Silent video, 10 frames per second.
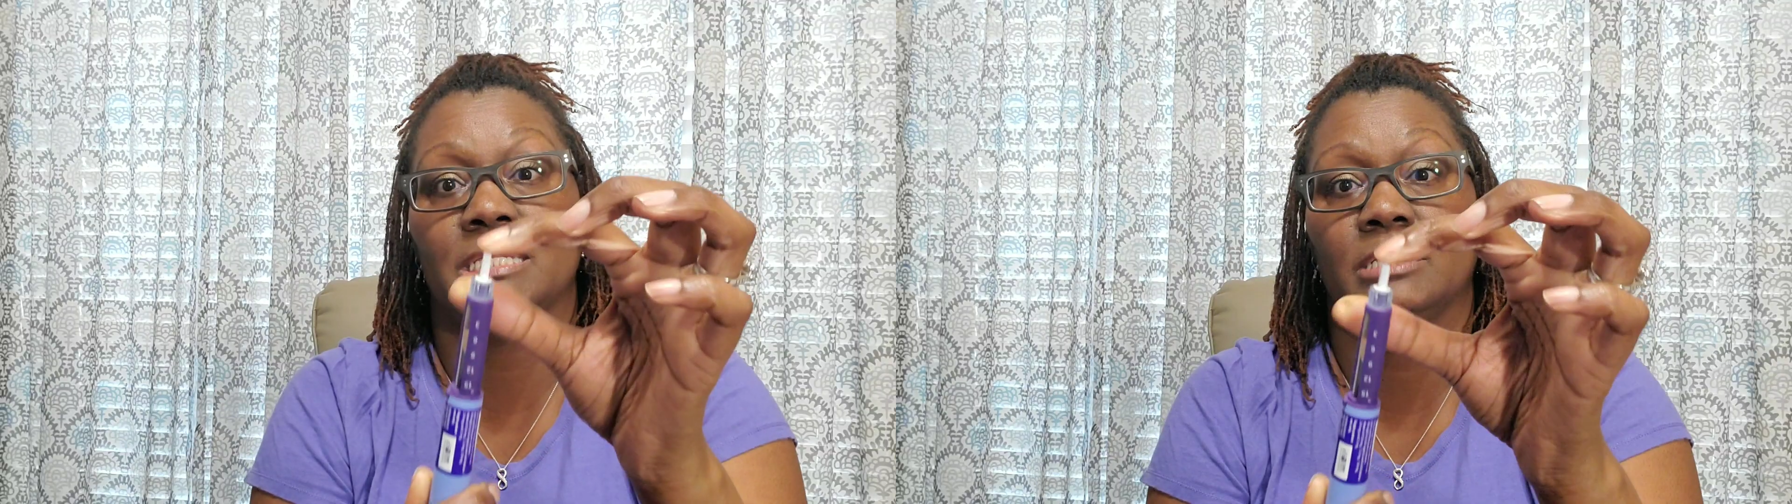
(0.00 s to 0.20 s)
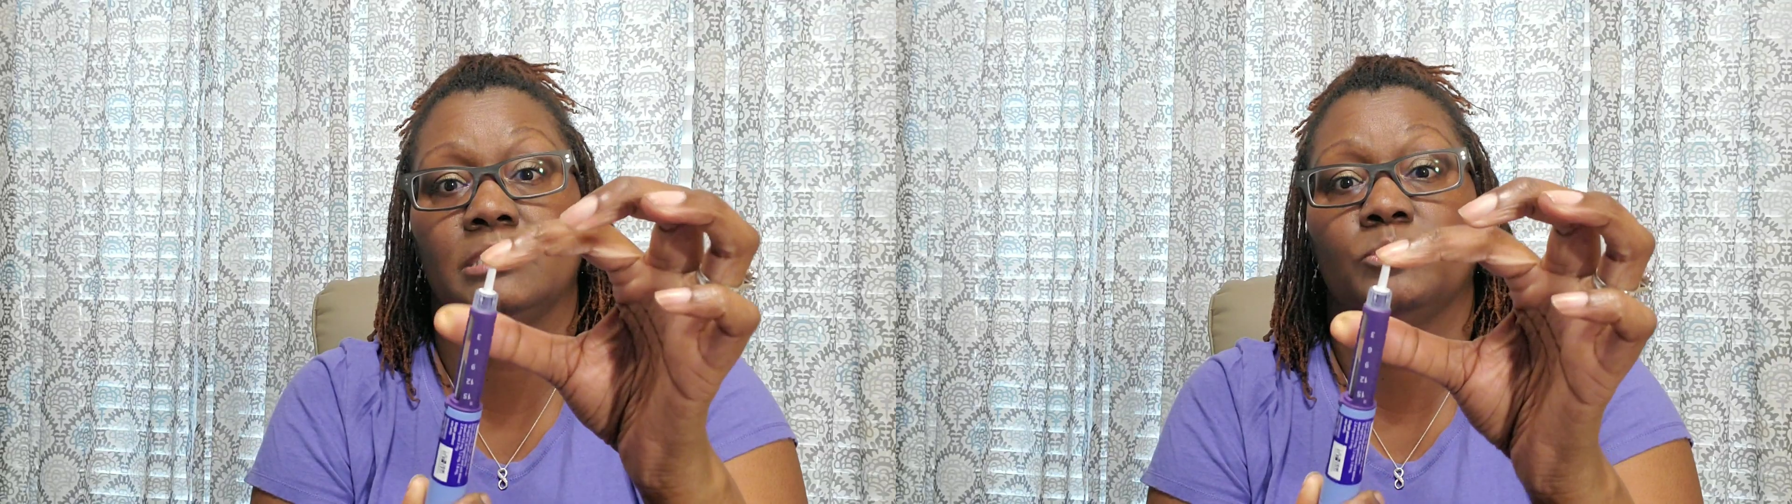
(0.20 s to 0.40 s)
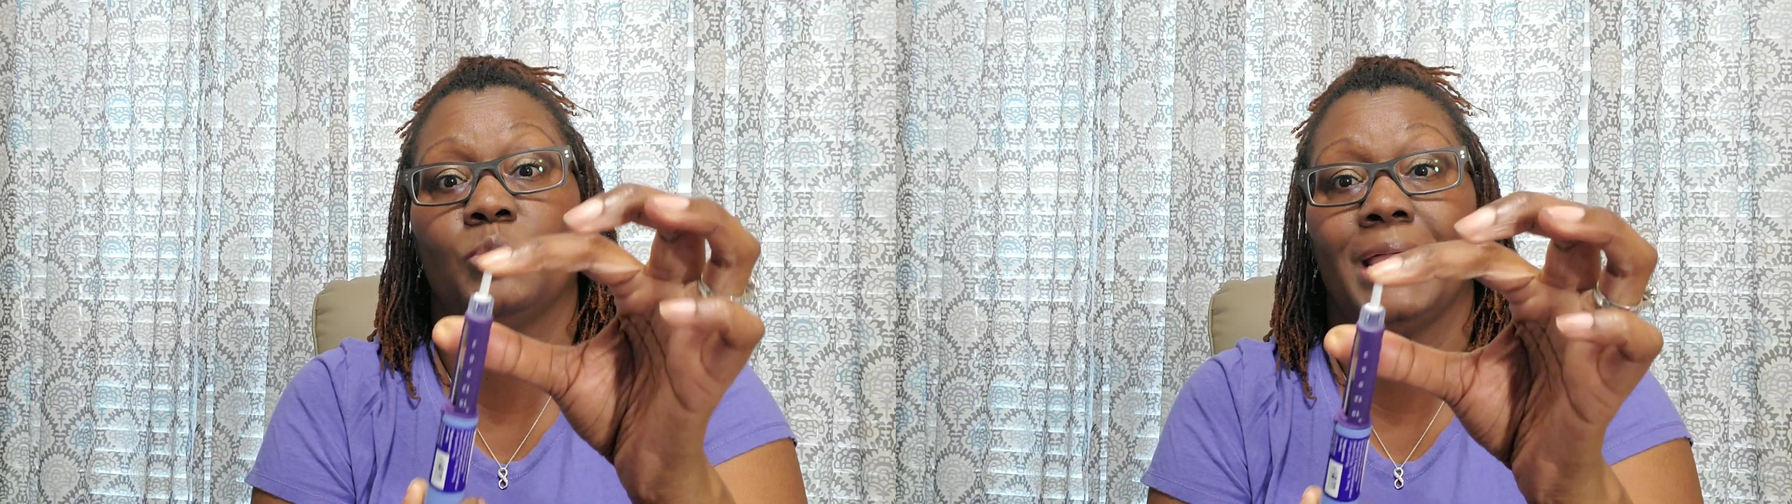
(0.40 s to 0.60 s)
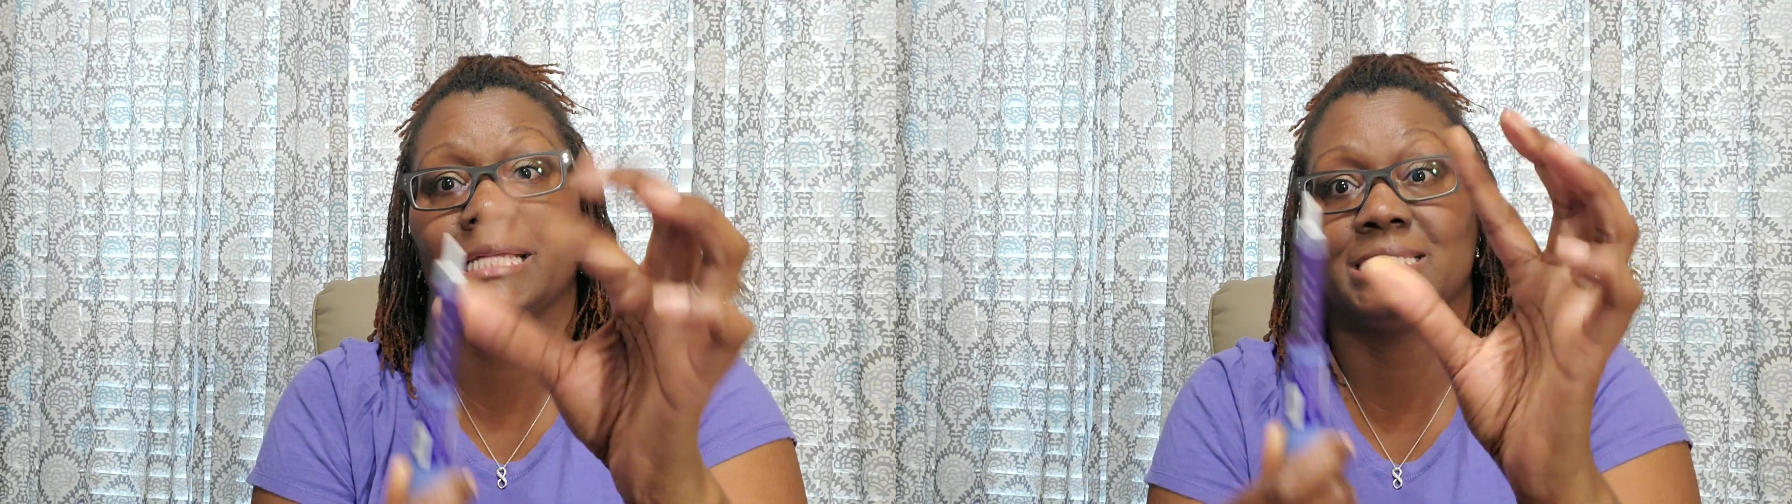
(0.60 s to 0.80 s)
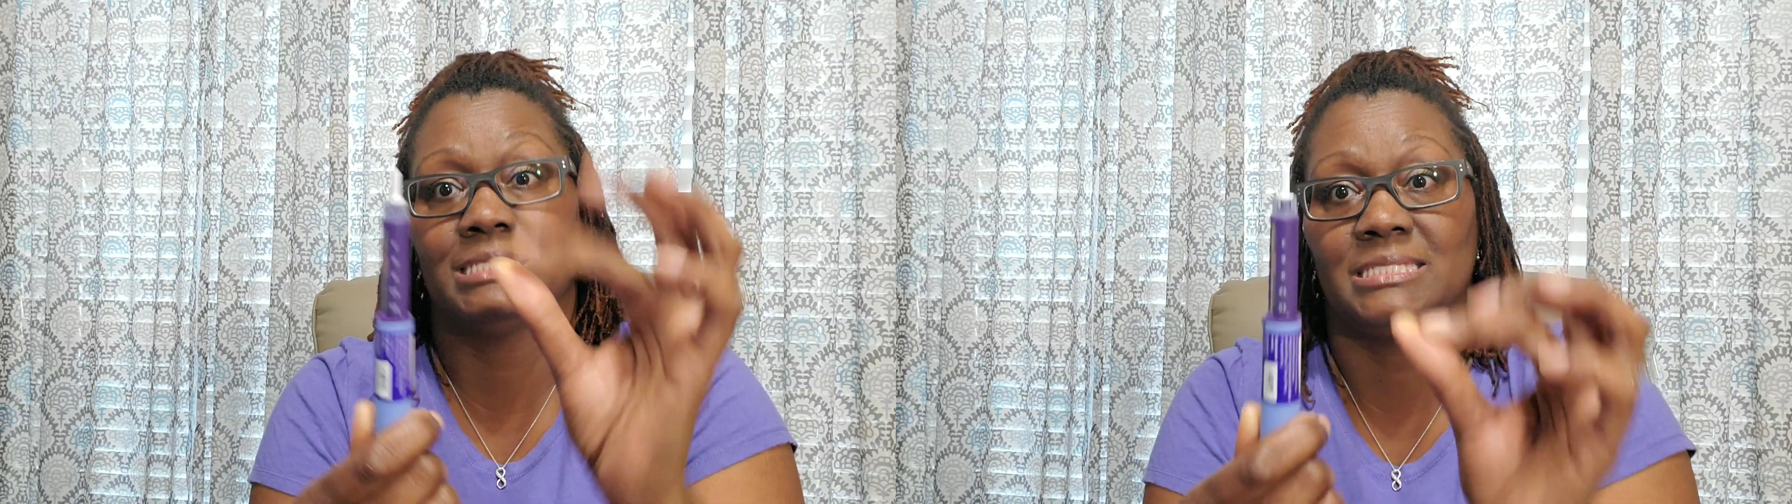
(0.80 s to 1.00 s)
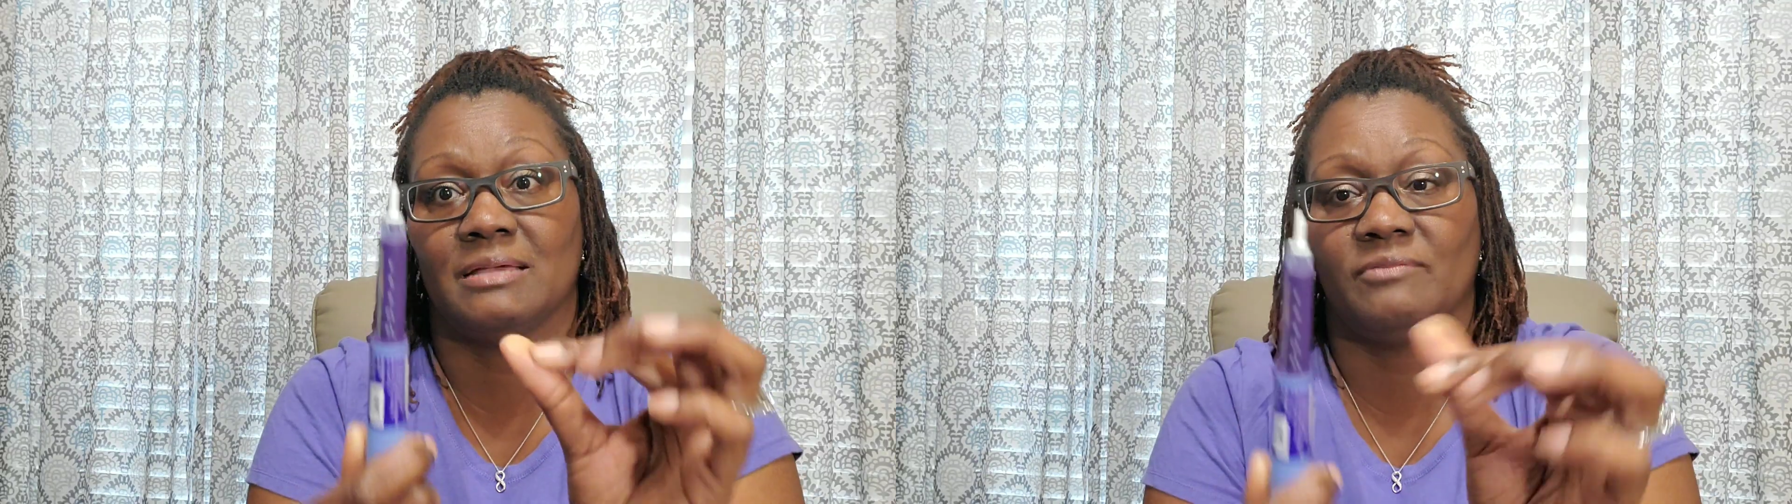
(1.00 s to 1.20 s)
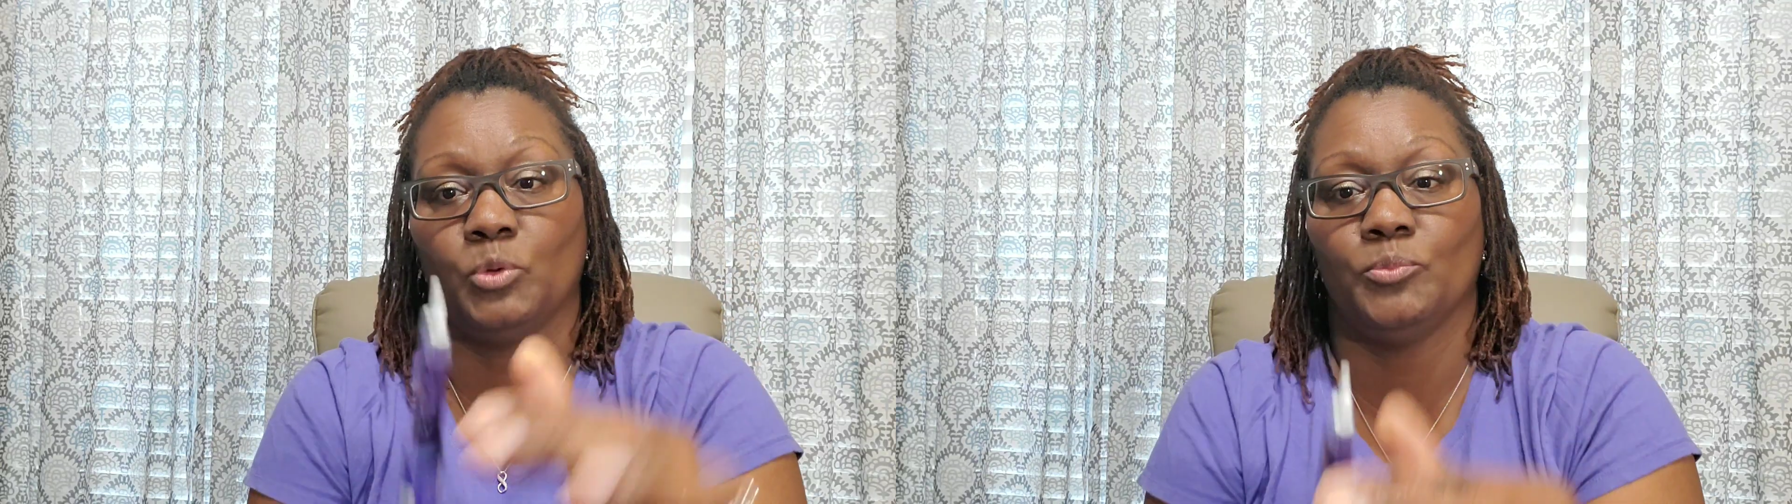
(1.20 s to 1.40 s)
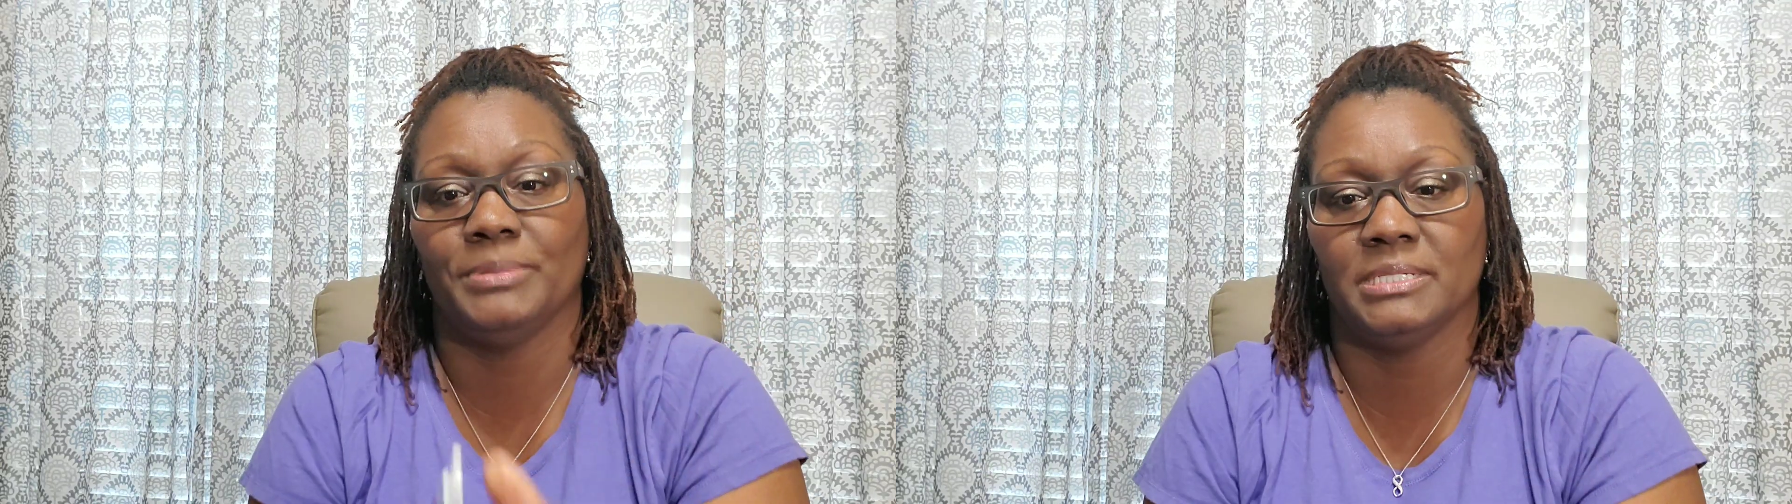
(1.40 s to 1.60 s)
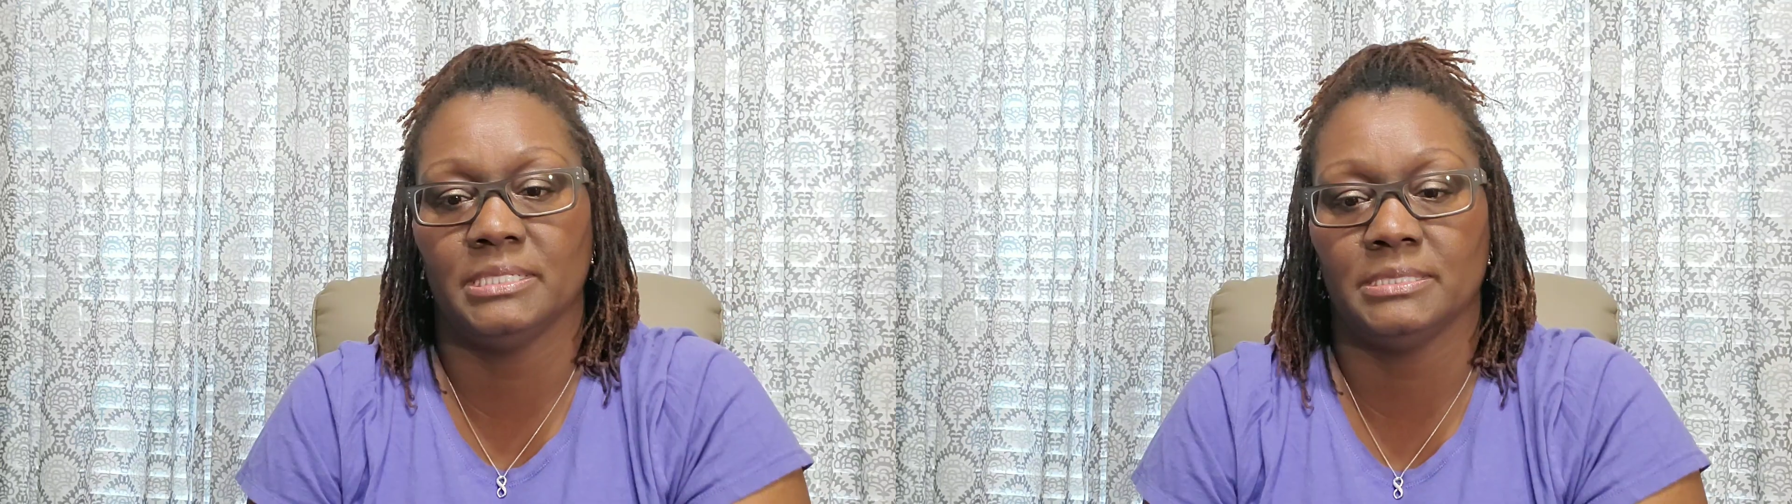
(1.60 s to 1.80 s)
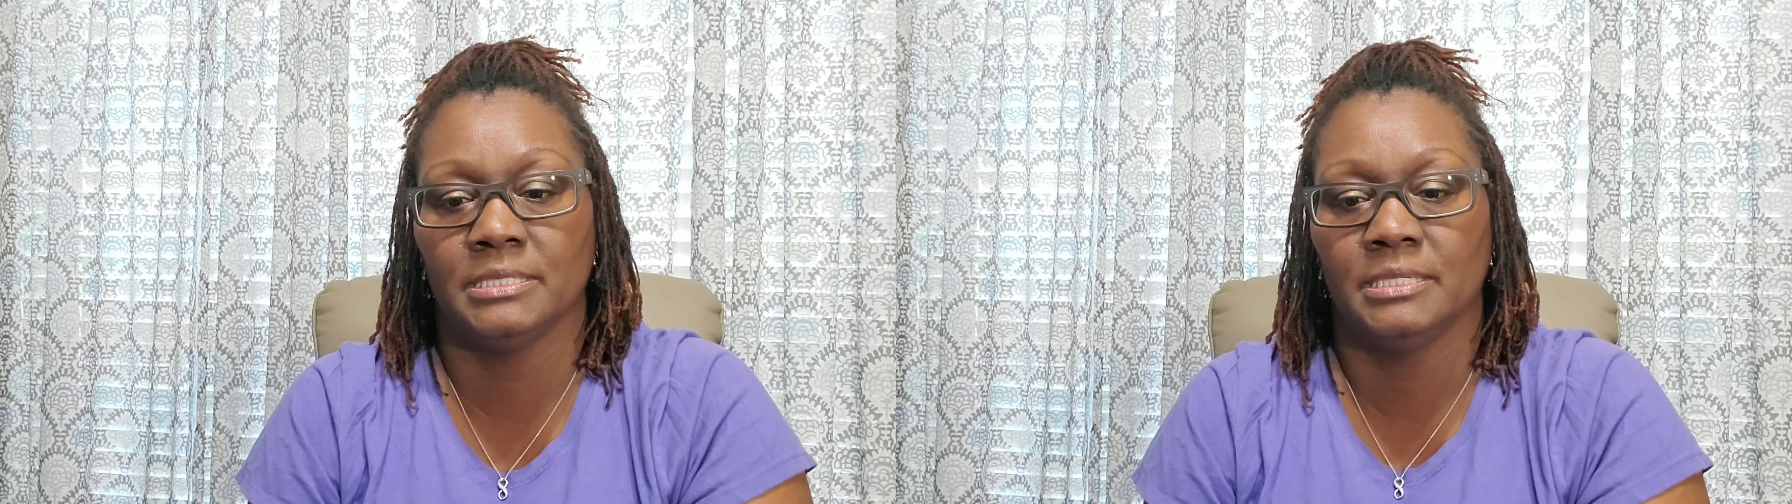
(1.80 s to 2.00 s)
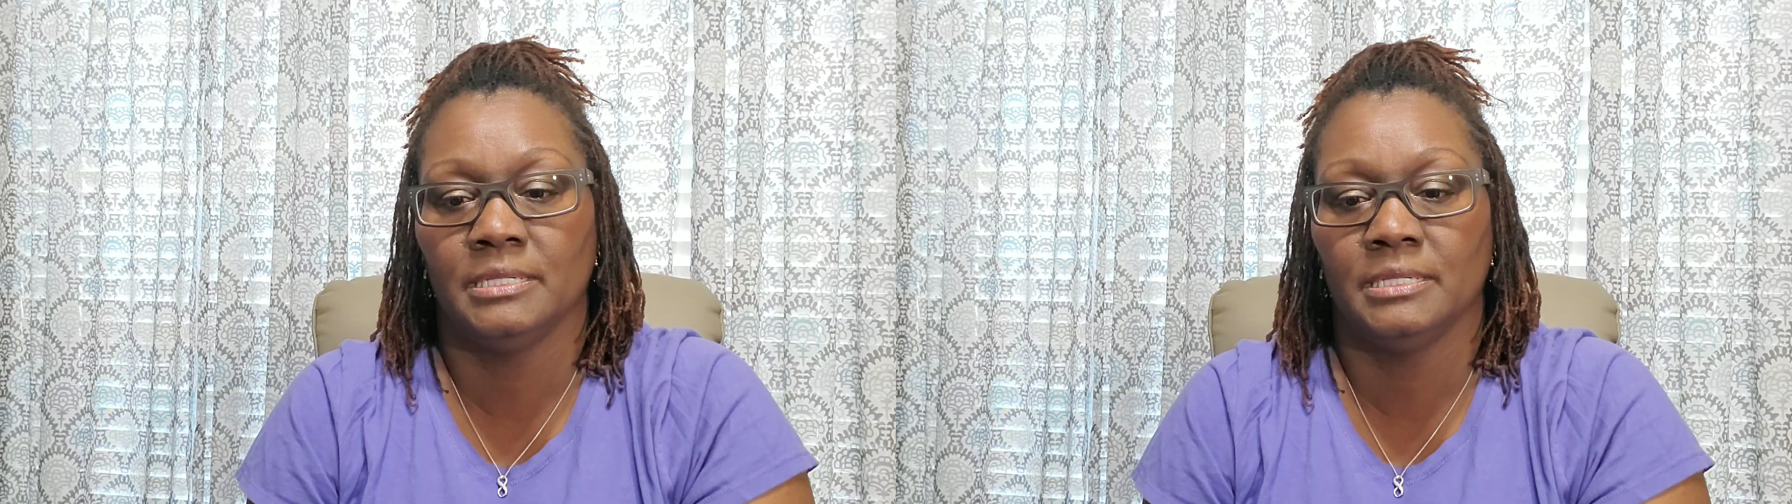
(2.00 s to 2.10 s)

needle away since I've opened it.